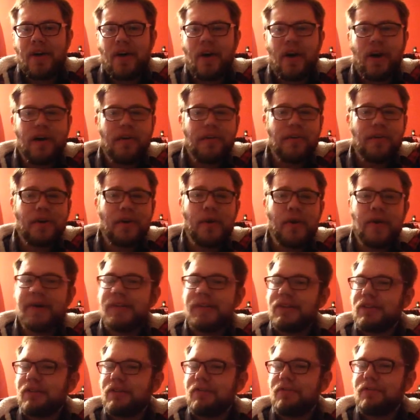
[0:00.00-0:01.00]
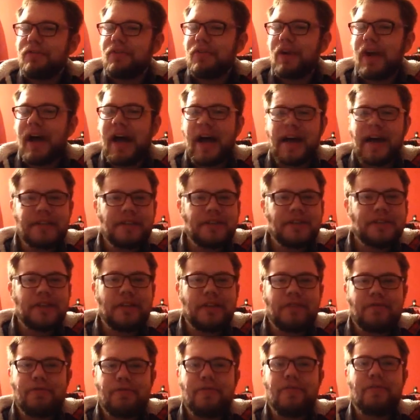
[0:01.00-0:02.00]
I've kind of had a
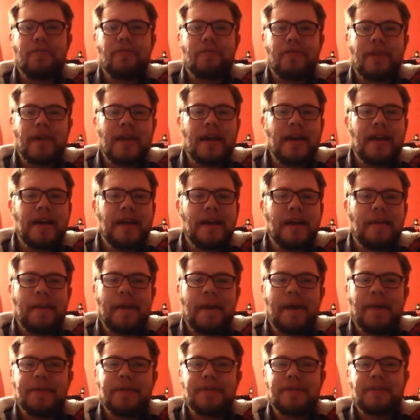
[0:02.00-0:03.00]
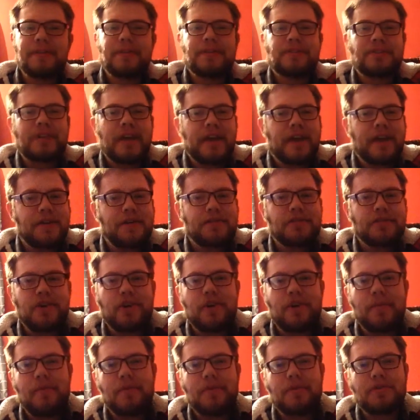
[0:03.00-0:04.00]
different feeling about it the second
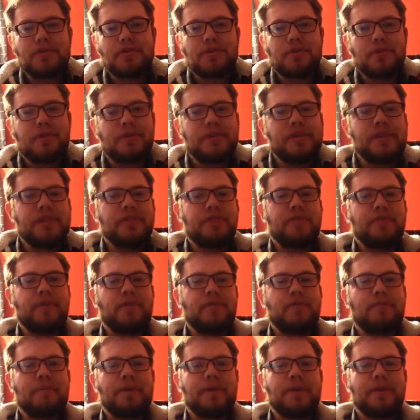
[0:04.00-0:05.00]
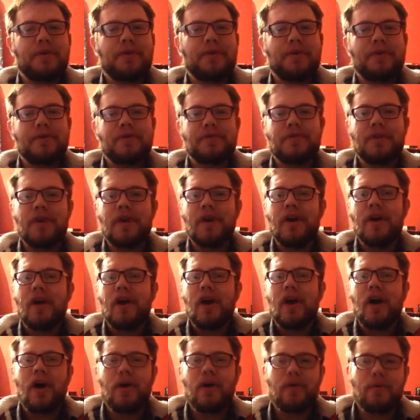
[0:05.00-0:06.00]
time I saw this film, because
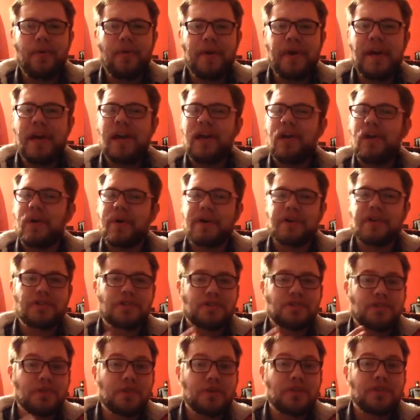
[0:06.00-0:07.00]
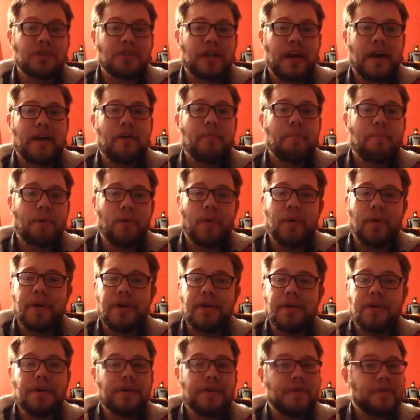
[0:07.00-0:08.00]
I realised just how
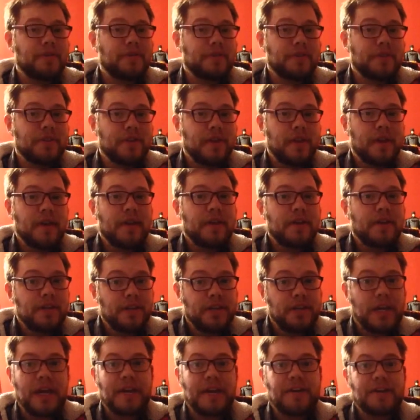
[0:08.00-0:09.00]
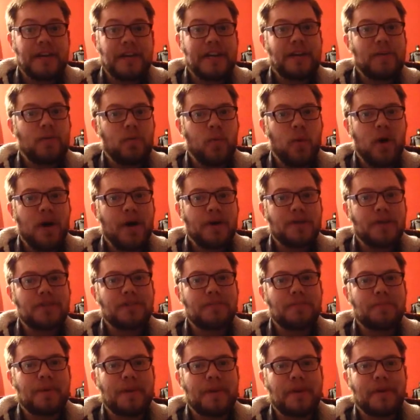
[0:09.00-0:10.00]
poignant the ending
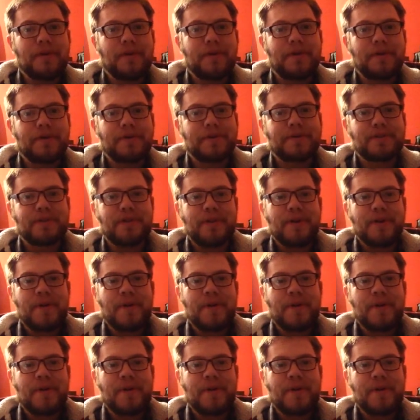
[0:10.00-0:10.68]
was, because